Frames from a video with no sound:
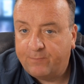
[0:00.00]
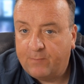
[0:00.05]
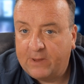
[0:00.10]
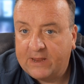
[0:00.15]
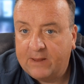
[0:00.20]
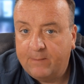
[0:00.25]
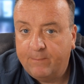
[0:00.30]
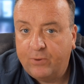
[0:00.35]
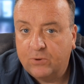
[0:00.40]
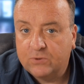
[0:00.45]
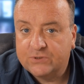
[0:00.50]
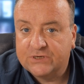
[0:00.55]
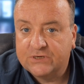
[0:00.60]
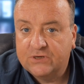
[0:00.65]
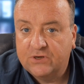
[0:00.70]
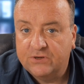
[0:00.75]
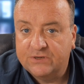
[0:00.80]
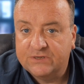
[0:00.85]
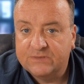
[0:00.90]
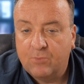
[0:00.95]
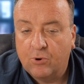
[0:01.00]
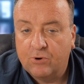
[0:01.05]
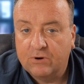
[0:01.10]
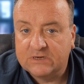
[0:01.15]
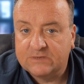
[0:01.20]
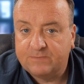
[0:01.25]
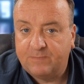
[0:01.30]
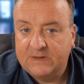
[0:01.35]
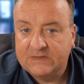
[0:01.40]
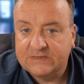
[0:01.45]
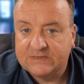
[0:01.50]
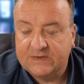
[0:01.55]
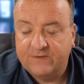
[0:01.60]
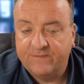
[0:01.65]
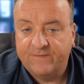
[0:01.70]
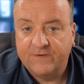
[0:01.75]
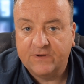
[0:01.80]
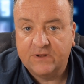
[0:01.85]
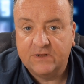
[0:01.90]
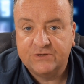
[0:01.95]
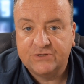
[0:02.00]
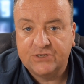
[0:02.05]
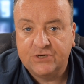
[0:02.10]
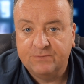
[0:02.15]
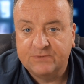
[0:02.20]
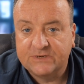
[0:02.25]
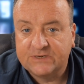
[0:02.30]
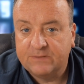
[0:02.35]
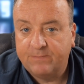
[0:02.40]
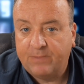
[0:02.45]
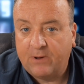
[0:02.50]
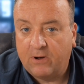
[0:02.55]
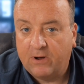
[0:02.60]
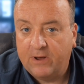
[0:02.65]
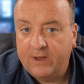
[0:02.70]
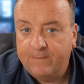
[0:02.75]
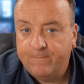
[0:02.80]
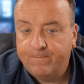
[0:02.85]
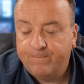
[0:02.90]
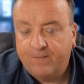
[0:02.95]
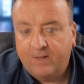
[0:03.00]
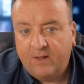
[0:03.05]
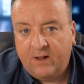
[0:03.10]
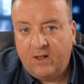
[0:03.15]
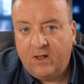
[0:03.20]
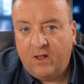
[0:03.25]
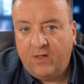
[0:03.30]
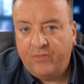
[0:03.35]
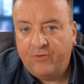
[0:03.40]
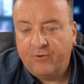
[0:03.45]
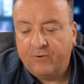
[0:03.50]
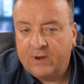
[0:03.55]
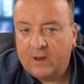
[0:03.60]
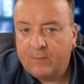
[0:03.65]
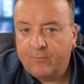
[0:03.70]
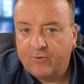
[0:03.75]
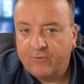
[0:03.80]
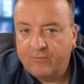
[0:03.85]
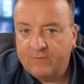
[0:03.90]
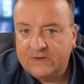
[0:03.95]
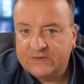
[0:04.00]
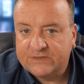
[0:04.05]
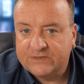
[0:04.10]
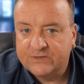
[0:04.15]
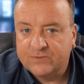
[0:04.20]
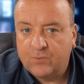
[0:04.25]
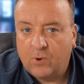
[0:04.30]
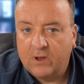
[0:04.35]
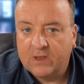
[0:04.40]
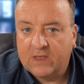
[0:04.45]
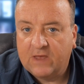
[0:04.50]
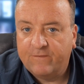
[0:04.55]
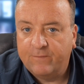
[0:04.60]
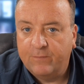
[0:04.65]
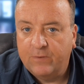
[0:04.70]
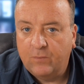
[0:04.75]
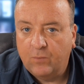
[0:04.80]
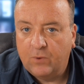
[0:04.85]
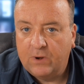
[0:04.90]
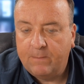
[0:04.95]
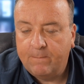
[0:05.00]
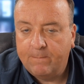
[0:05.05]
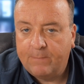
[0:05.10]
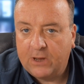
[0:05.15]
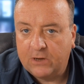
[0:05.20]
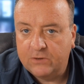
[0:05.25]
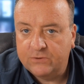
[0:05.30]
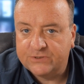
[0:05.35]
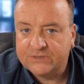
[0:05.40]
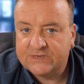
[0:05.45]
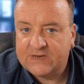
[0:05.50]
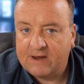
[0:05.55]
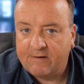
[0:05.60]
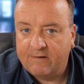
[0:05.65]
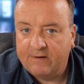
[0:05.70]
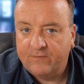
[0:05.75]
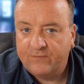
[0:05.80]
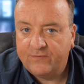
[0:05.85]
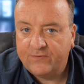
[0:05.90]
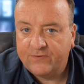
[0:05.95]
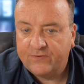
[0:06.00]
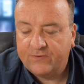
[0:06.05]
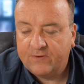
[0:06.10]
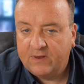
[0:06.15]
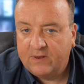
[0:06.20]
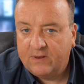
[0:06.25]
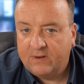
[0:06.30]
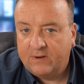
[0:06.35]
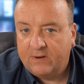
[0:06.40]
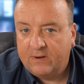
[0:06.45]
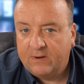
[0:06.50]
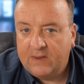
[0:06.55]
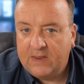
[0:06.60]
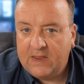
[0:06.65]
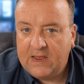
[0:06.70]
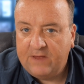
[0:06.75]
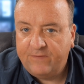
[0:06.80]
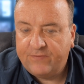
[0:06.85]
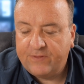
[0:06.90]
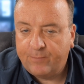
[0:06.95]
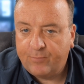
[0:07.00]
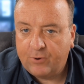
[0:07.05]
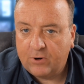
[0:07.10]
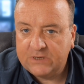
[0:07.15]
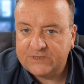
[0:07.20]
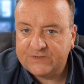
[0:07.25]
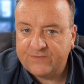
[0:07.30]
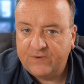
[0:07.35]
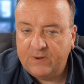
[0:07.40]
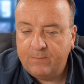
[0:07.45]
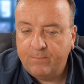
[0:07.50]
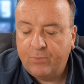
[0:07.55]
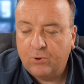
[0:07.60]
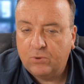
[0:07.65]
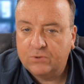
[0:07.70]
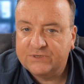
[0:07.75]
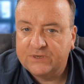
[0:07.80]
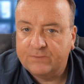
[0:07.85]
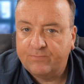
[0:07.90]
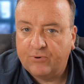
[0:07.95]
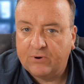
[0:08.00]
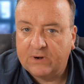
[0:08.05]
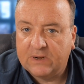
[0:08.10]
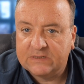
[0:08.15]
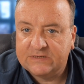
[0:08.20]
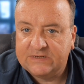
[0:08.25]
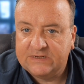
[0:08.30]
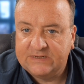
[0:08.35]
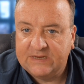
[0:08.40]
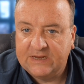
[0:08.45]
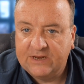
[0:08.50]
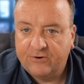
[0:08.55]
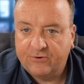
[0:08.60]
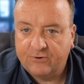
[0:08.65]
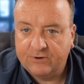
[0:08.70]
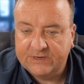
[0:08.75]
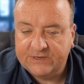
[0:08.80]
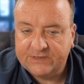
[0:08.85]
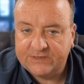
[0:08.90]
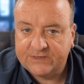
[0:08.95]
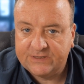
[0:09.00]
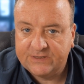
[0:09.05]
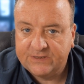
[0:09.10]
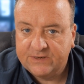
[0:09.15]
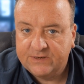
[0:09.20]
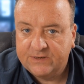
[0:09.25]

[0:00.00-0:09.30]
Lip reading: make imported goods more expensive for consumers to buy. There are a number of reasons why a government would impose tariffs. If the price of an imported product is increased